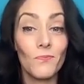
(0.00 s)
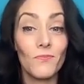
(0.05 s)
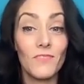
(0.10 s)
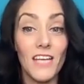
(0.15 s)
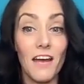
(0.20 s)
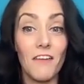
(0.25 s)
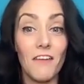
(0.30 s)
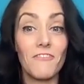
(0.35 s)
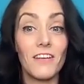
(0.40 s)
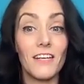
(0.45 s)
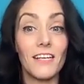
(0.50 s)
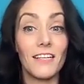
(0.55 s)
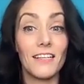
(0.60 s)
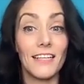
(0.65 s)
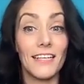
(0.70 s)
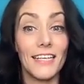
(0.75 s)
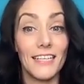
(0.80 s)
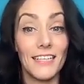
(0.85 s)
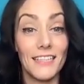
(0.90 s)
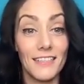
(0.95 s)
And that's really
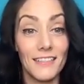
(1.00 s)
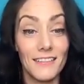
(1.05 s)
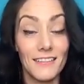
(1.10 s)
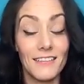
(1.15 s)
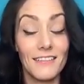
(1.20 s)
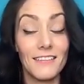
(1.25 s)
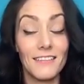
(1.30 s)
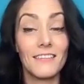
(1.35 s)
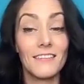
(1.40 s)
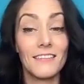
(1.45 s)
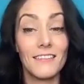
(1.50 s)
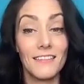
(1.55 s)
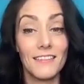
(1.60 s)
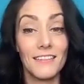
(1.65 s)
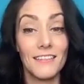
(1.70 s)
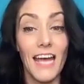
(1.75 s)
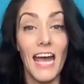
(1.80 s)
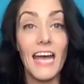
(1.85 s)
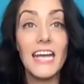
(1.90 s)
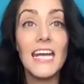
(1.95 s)
fascinating.
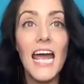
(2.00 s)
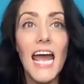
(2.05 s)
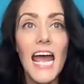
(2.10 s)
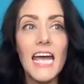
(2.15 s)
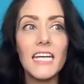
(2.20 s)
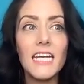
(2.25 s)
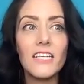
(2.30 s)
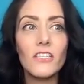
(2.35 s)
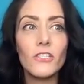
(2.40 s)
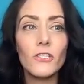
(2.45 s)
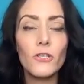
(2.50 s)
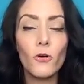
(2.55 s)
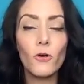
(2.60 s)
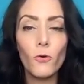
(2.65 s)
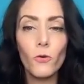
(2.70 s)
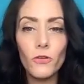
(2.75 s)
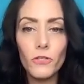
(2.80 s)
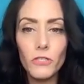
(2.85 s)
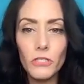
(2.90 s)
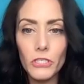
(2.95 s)
And and it's
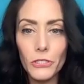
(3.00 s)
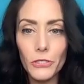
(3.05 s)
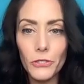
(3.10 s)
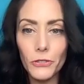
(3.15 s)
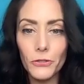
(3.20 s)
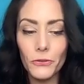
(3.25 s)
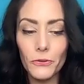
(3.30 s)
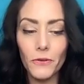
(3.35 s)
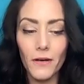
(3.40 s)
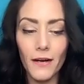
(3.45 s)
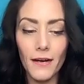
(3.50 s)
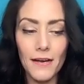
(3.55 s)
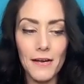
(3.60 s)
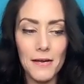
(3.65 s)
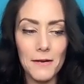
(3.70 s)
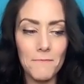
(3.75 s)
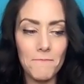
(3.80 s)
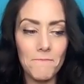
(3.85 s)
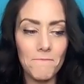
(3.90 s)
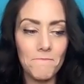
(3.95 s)
cool too,
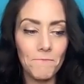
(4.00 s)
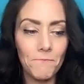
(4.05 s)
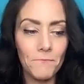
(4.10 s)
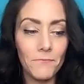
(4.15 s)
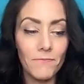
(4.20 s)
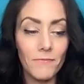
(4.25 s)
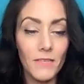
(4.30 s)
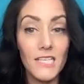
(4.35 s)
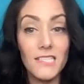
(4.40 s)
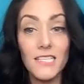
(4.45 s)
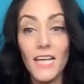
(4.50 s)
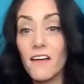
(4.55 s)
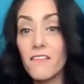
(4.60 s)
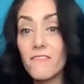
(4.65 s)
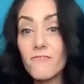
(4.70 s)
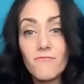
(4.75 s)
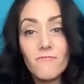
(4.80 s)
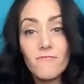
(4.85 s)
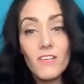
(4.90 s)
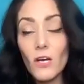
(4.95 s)
um, because
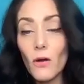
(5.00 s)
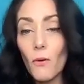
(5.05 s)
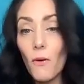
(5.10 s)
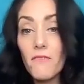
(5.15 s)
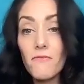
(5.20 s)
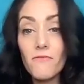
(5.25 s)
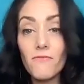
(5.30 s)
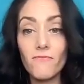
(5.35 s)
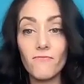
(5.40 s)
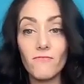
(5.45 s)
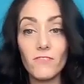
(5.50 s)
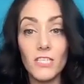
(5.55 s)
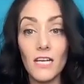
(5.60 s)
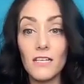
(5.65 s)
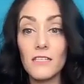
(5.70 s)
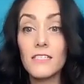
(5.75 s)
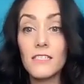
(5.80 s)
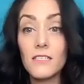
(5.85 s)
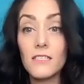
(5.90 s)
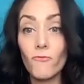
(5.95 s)
I've you know I've
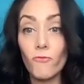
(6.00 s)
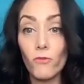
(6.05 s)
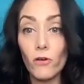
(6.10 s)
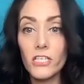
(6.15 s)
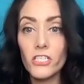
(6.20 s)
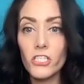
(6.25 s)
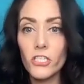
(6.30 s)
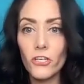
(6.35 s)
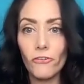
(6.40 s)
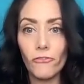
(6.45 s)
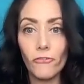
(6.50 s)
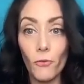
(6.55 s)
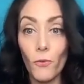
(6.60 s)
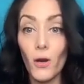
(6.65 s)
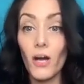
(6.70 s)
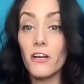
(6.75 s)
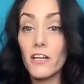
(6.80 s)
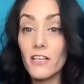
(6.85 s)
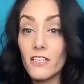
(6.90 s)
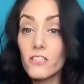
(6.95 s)
done some voiceover
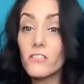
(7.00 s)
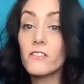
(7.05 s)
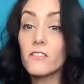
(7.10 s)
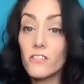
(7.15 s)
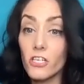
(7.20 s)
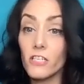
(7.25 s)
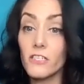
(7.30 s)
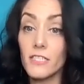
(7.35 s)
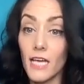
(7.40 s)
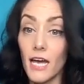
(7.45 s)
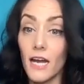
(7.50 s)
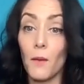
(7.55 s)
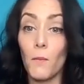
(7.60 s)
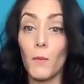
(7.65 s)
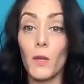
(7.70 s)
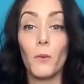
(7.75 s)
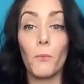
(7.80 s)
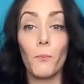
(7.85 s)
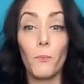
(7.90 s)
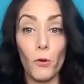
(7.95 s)
where it is just mm-hmm. that I'm
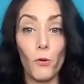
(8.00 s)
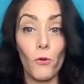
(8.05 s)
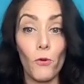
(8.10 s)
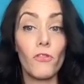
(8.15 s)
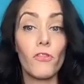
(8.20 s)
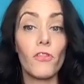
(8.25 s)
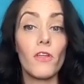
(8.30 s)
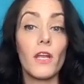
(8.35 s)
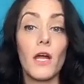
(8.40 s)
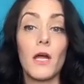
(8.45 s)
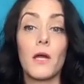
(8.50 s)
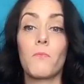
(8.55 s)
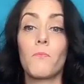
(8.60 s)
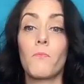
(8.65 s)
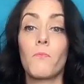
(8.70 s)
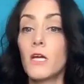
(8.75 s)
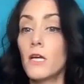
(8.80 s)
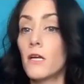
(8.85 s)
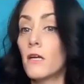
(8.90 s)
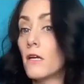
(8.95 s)
in a booth and
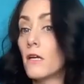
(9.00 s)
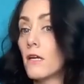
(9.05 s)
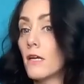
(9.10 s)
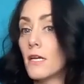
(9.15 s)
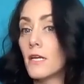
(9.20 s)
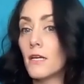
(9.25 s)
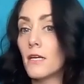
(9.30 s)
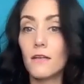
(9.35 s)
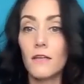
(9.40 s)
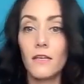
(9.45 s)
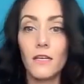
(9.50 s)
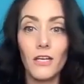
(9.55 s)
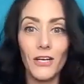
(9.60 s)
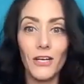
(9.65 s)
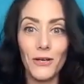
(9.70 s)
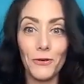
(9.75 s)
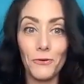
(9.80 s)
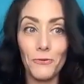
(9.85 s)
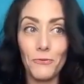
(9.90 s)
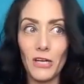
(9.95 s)
I'm, mm-hmm. you
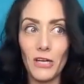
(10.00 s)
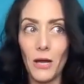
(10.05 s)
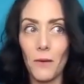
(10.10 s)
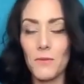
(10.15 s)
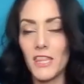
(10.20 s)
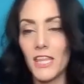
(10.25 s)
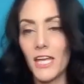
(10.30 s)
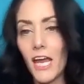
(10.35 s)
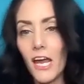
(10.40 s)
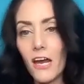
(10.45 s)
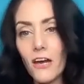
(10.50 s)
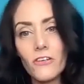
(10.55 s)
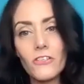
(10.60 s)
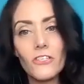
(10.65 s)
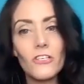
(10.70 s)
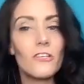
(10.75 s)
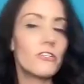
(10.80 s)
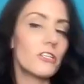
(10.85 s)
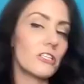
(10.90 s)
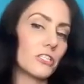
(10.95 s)
know, becoming the
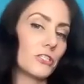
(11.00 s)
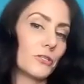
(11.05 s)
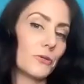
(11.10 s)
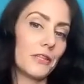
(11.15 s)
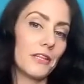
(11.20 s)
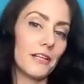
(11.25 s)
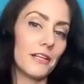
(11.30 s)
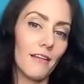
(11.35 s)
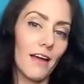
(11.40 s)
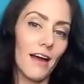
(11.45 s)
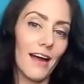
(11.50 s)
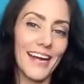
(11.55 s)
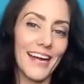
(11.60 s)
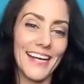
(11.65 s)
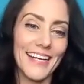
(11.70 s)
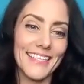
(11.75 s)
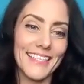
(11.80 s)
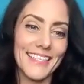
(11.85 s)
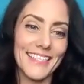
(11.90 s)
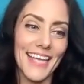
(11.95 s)
character and just doing the
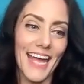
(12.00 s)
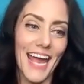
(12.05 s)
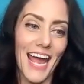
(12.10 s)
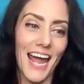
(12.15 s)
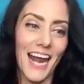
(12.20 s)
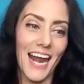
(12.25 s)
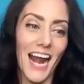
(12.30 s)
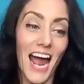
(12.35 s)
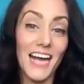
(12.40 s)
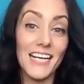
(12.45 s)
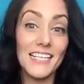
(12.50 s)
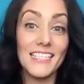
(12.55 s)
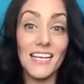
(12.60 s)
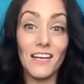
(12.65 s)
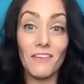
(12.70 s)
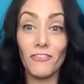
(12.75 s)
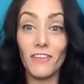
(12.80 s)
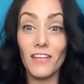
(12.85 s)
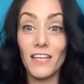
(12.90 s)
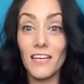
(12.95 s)
lines. Yes. And I
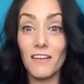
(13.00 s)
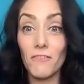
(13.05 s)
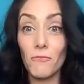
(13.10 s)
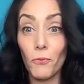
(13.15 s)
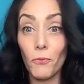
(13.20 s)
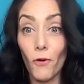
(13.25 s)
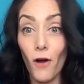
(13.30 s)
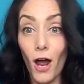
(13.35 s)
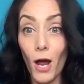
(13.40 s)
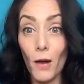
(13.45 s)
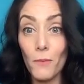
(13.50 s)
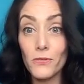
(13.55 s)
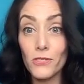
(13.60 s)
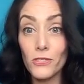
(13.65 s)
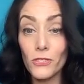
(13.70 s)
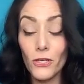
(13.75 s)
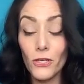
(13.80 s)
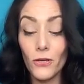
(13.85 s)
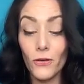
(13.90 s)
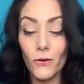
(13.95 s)
definitely give
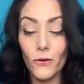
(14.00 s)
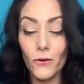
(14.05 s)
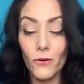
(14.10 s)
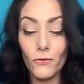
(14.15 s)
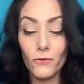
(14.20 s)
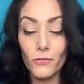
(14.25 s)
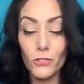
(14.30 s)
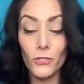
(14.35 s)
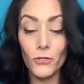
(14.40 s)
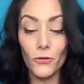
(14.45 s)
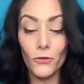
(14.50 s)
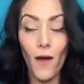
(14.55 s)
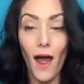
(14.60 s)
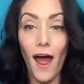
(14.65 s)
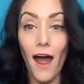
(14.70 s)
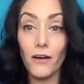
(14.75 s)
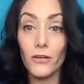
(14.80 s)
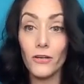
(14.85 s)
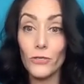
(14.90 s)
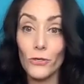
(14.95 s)
props to to
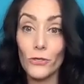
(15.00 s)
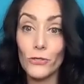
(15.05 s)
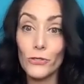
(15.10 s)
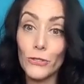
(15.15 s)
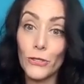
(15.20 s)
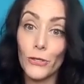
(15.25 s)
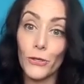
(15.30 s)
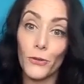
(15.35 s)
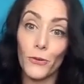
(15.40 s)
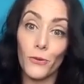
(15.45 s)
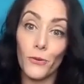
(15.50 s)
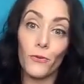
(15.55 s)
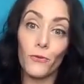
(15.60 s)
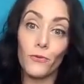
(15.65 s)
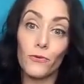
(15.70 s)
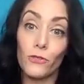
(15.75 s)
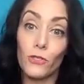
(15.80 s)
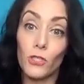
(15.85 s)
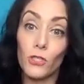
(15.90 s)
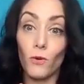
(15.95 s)
actors
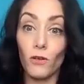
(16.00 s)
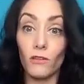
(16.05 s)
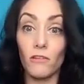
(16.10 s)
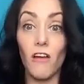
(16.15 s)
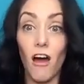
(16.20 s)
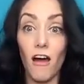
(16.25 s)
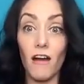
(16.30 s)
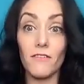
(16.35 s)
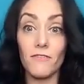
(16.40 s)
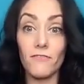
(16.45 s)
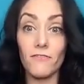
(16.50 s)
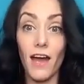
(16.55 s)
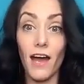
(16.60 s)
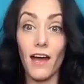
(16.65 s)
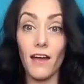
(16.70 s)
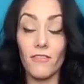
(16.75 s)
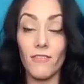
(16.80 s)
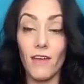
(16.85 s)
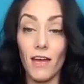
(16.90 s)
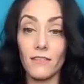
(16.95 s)
who do a lot of
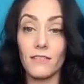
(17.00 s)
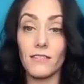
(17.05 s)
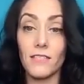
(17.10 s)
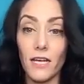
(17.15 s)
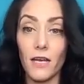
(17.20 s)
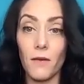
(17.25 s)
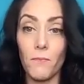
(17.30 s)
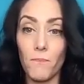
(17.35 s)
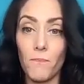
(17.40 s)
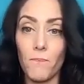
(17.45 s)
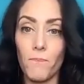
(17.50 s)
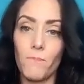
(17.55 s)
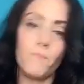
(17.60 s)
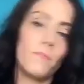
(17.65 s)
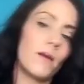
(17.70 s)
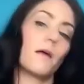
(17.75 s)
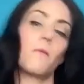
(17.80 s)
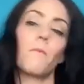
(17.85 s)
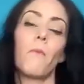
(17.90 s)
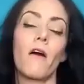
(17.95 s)
that, and that's like a
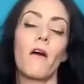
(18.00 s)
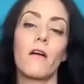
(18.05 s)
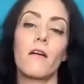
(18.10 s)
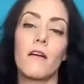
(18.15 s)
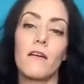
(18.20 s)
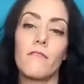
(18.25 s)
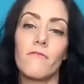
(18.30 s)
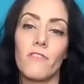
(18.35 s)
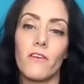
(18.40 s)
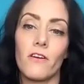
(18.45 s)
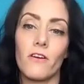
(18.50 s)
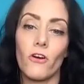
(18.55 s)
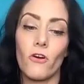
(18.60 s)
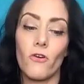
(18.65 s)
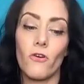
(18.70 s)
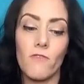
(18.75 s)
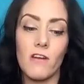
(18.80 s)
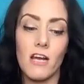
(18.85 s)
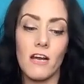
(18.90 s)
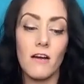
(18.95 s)
big part of their
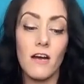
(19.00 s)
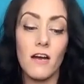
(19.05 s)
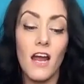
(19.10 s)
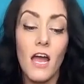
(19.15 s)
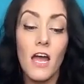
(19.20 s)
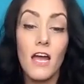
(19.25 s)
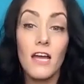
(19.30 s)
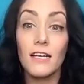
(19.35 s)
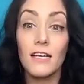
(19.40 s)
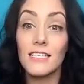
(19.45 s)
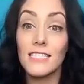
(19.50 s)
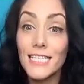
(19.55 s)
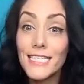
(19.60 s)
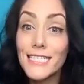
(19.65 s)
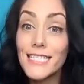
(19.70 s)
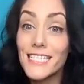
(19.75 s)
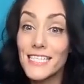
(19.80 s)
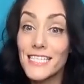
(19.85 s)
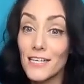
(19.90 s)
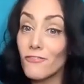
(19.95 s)
career because
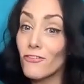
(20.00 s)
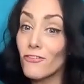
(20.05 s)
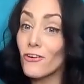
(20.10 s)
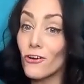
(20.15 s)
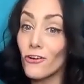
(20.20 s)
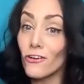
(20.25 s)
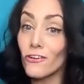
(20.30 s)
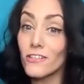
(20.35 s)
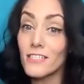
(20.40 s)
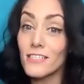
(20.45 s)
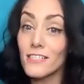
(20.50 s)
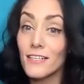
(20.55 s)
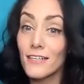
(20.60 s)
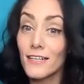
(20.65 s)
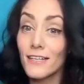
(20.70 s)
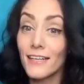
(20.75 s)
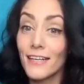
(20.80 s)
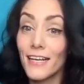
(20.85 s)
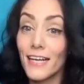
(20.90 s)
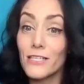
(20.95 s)
it's difficult.
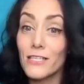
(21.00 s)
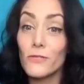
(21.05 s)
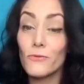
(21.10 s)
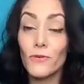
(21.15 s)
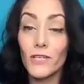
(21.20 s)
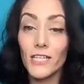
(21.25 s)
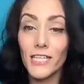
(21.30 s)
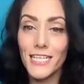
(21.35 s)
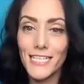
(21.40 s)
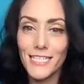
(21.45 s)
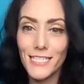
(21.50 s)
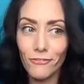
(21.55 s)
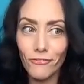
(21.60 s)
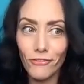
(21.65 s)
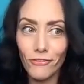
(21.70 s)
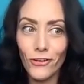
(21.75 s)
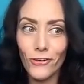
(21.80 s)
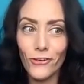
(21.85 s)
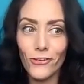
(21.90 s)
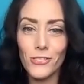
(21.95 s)
It's really
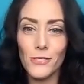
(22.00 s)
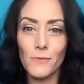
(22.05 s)
difficult yeah.